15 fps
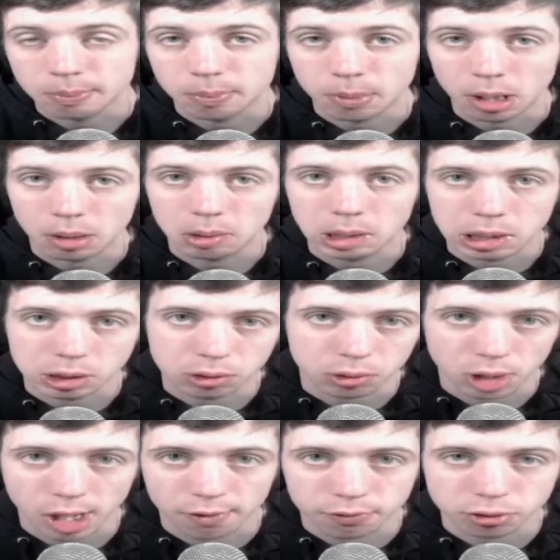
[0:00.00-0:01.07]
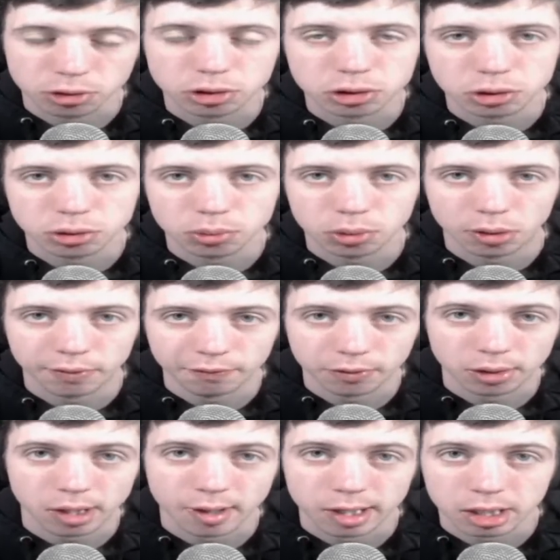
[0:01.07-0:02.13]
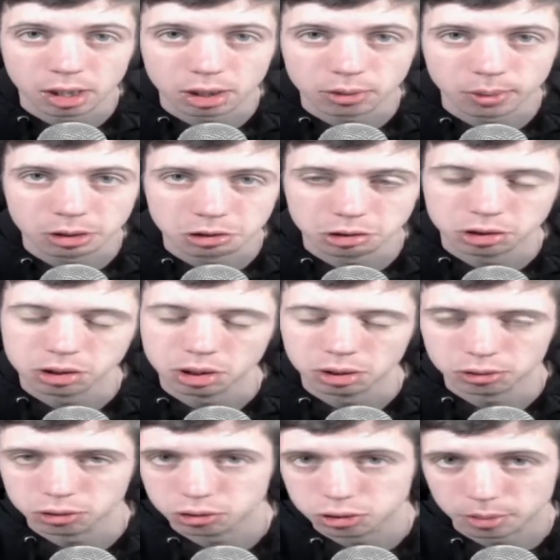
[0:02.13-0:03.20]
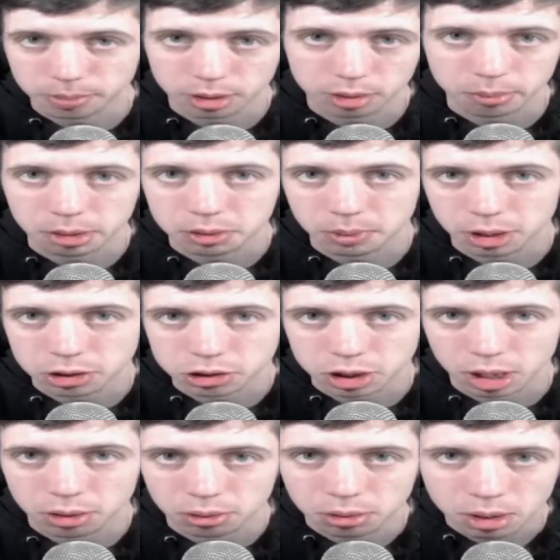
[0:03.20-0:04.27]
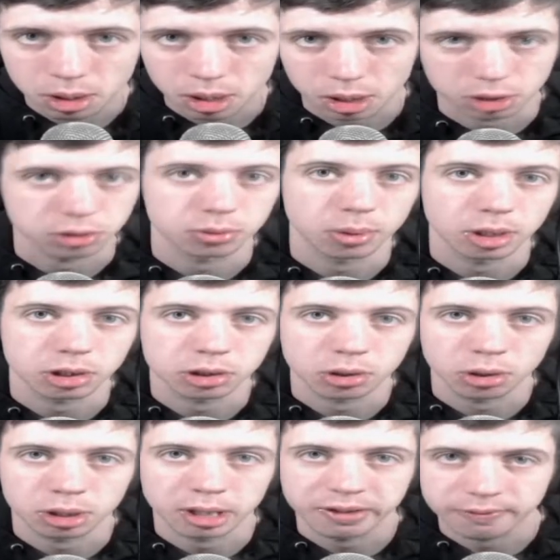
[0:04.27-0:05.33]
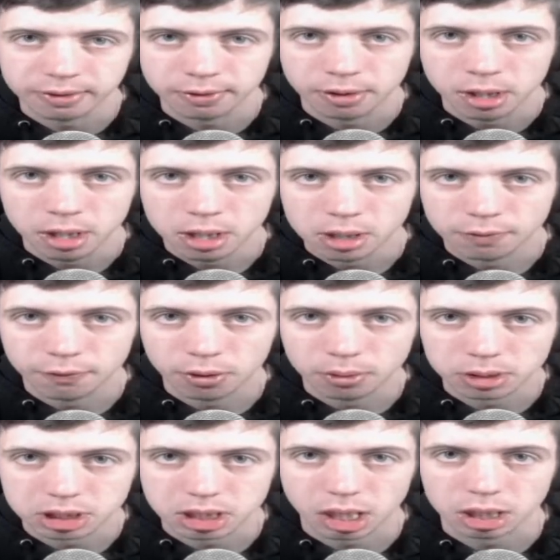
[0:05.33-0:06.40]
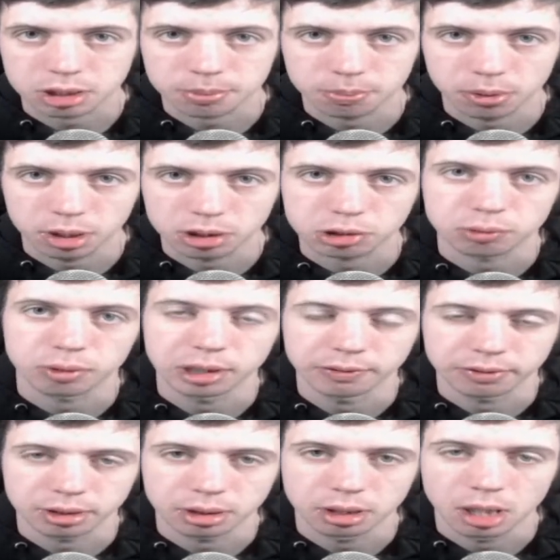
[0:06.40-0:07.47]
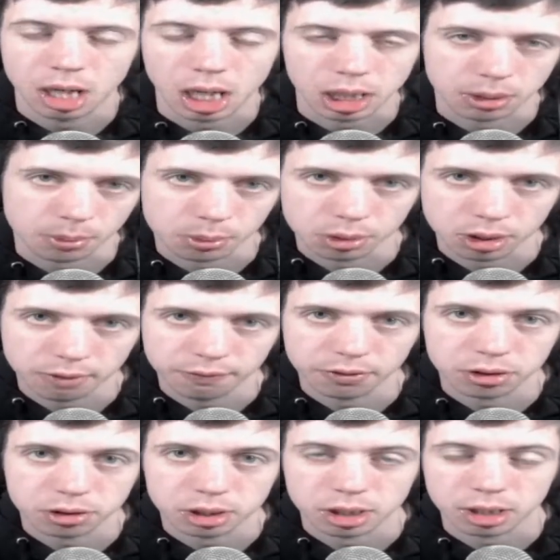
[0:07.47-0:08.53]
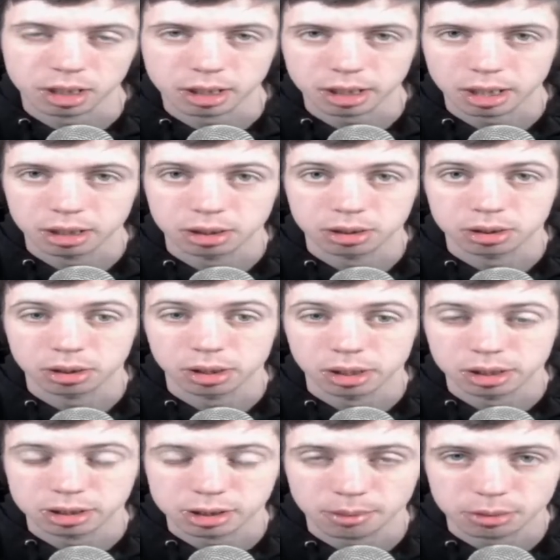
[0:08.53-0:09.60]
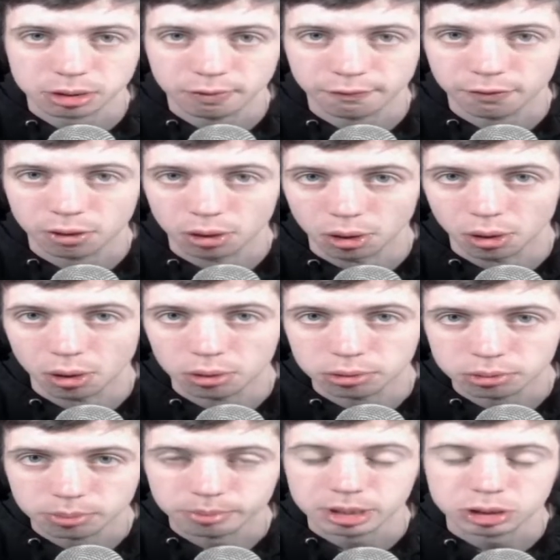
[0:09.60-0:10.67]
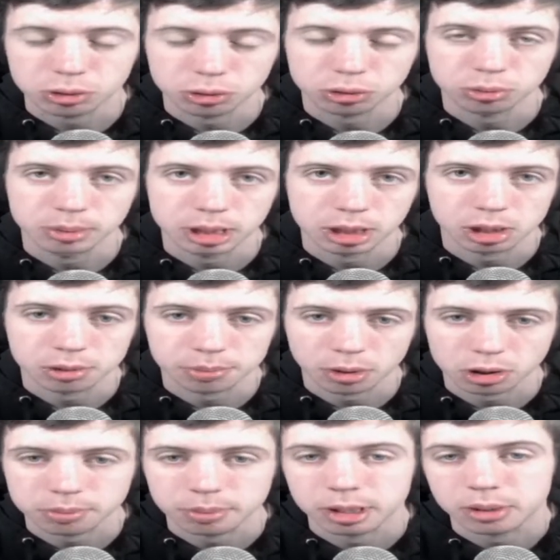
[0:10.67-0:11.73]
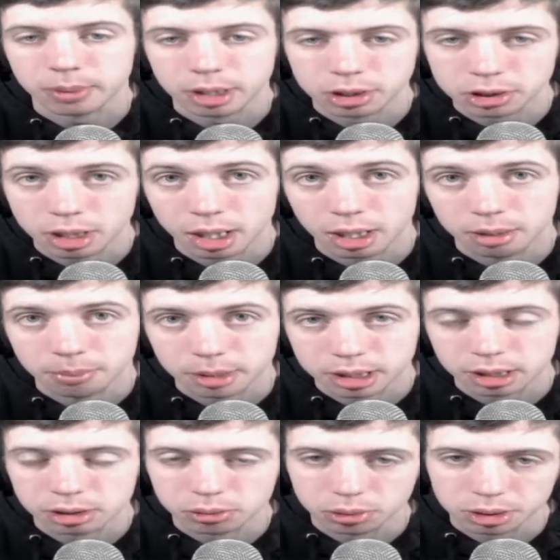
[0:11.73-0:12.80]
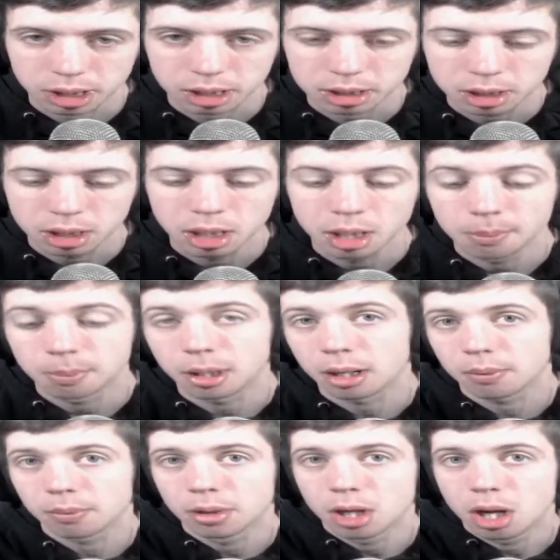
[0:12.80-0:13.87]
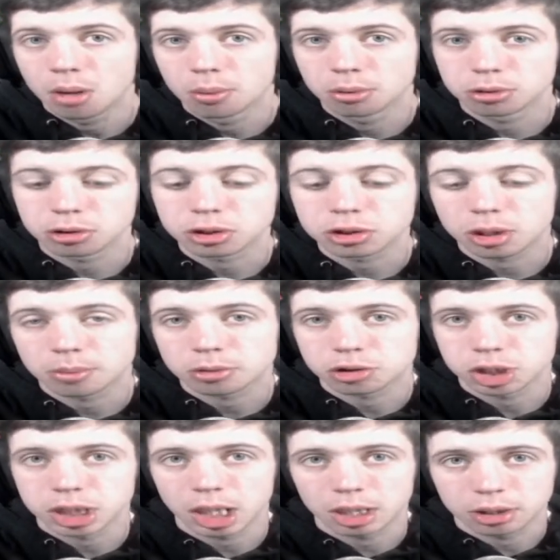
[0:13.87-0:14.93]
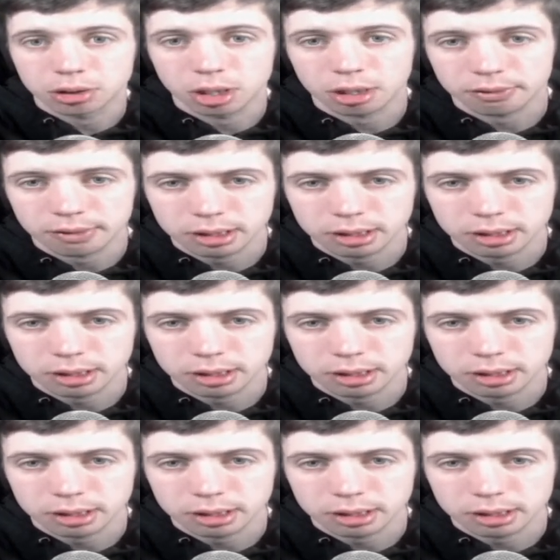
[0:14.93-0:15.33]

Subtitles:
but if you do have any other questions, do jump in at my Twitch channel. It's twitch.tv/BlazeRaven. I will leave the link in the description for all my social medias plus my Twitch and my Discord, guys. But we'll just jump straight into this